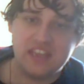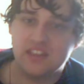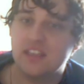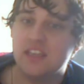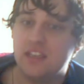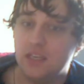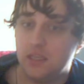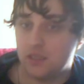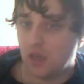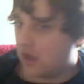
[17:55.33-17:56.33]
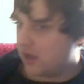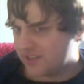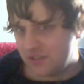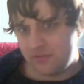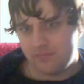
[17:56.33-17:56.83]
the
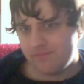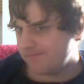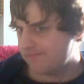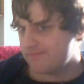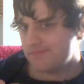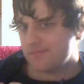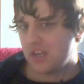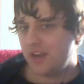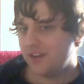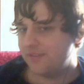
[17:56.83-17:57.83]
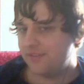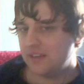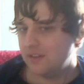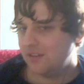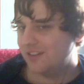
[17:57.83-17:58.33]
garden kind of
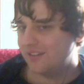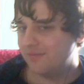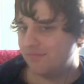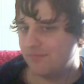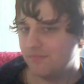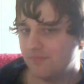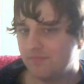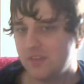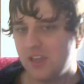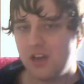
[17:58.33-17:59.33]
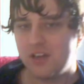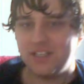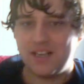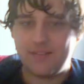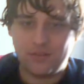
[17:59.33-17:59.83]
thing, garden
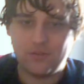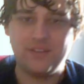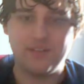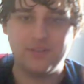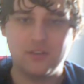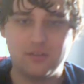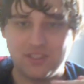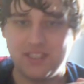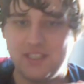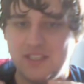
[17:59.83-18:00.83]
level of difficulty.